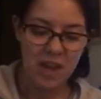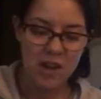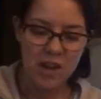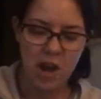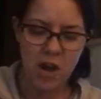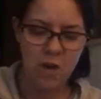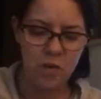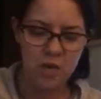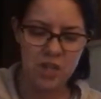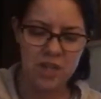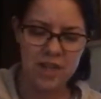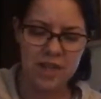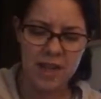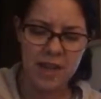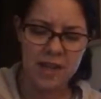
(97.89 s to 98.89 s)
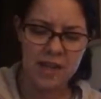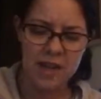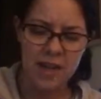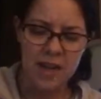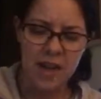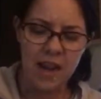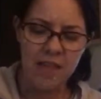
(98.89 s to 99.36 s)
No, she said,
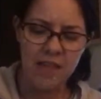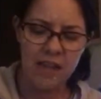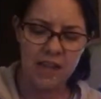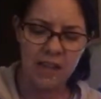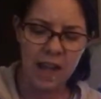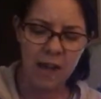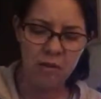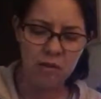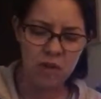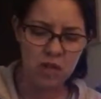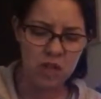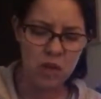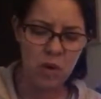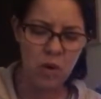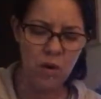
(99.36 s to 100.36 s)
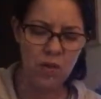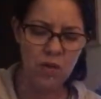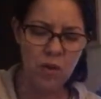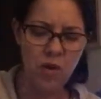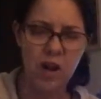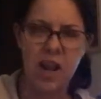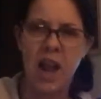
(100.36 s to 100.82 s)
and then louder to show her
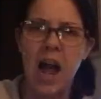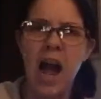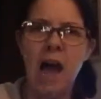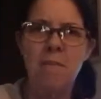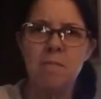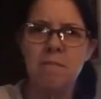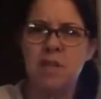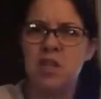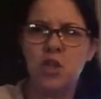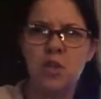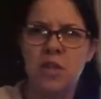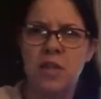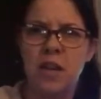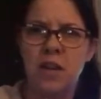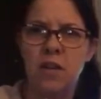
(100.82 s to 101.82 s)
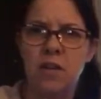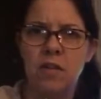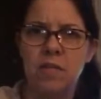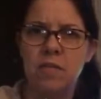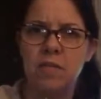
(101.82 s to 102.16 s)
authority. I'm mistress here.